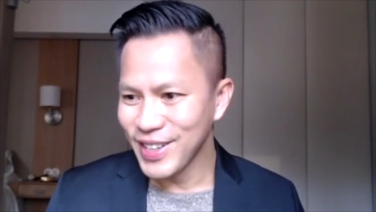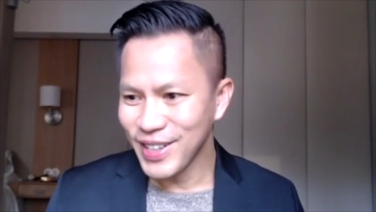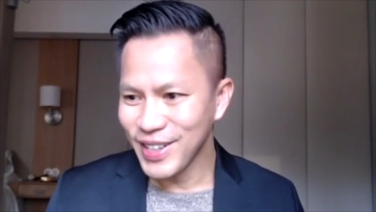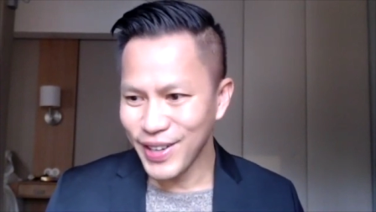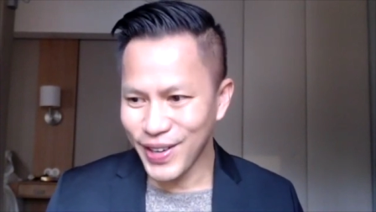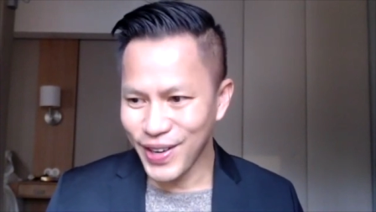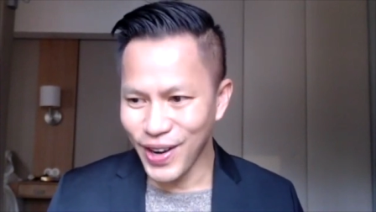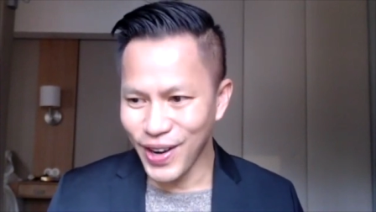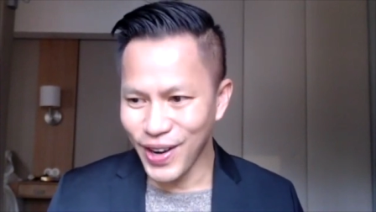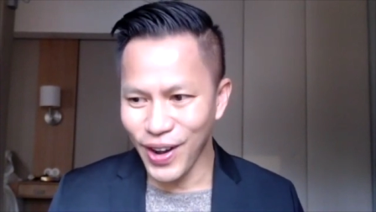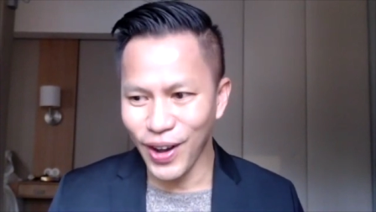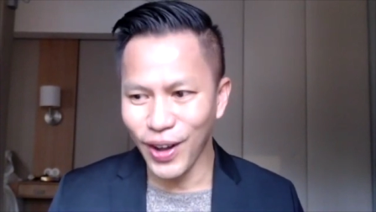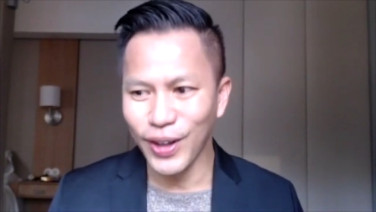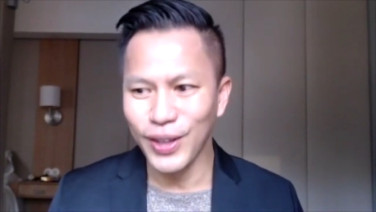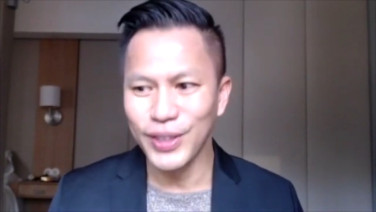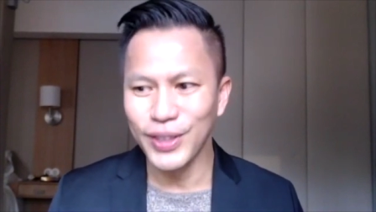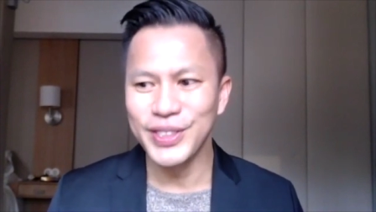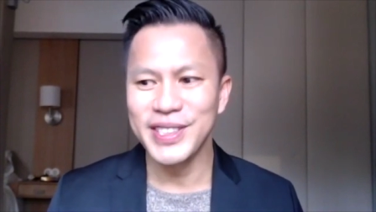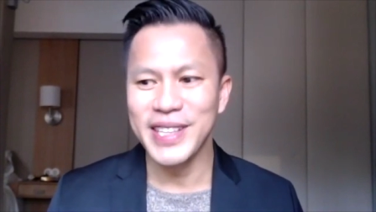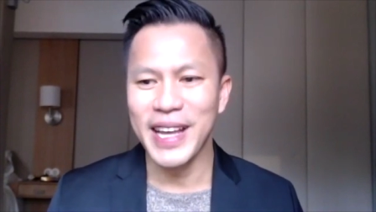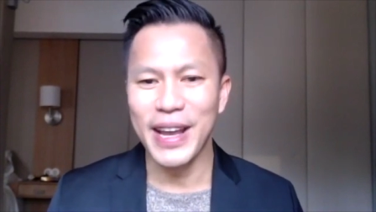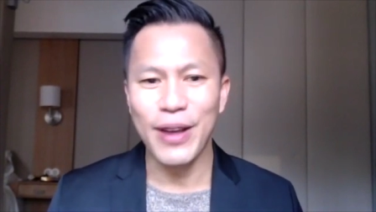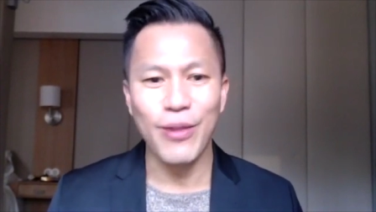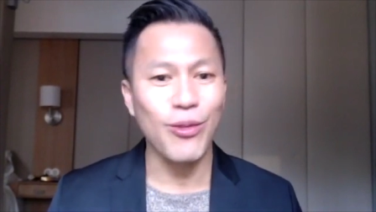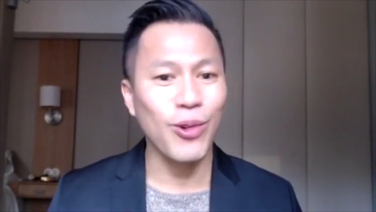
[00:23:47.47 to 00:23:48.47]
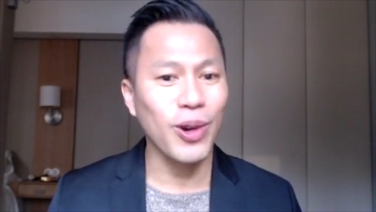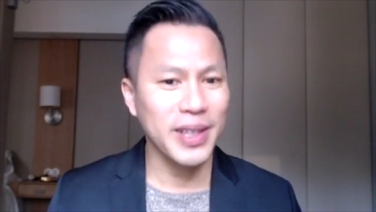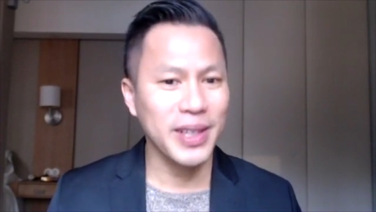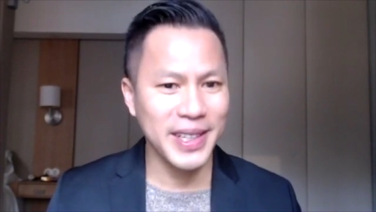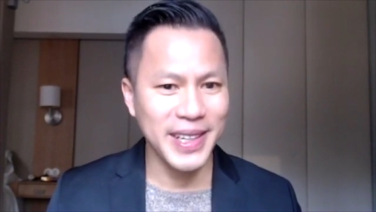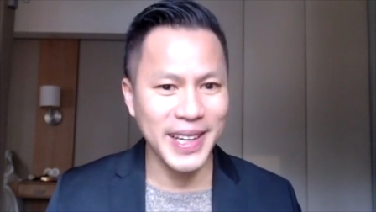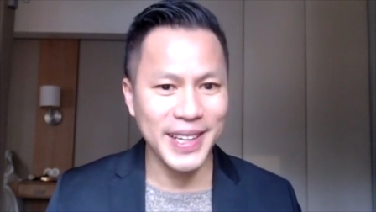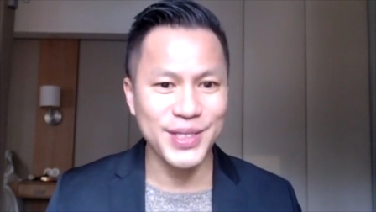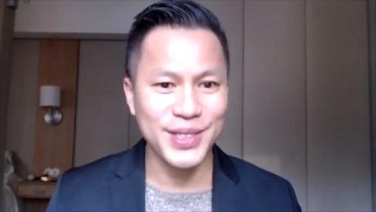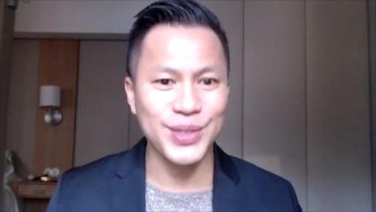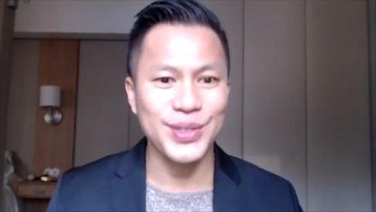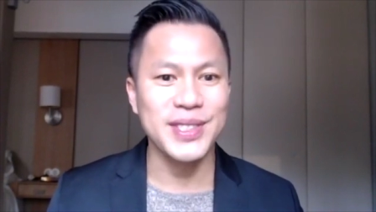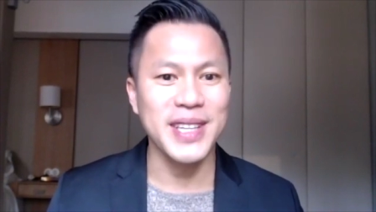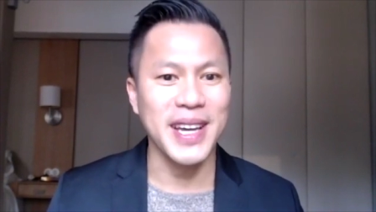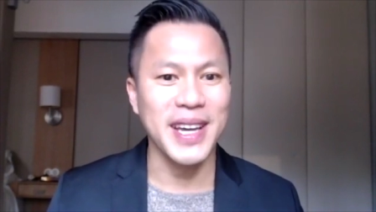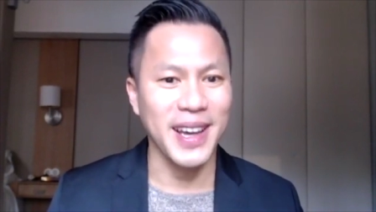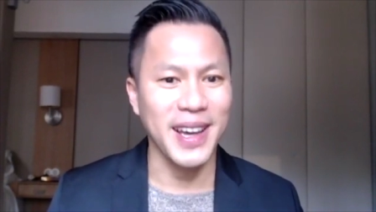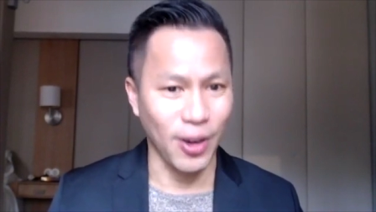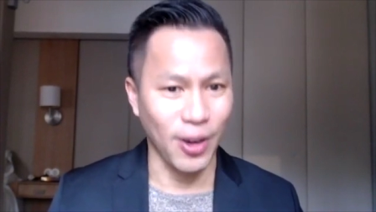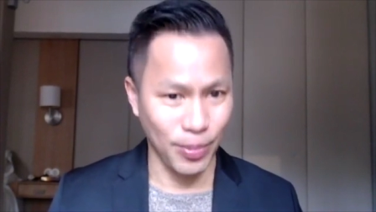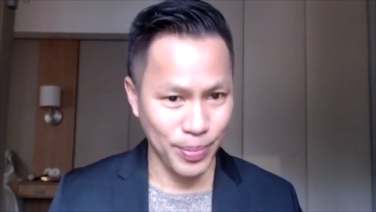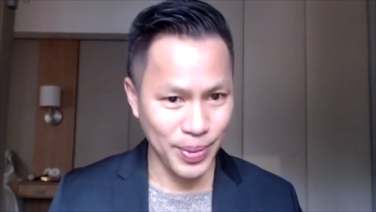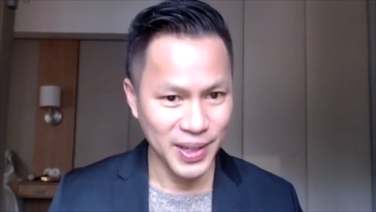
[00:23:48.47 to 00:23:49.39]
calls saying, what can I do to help?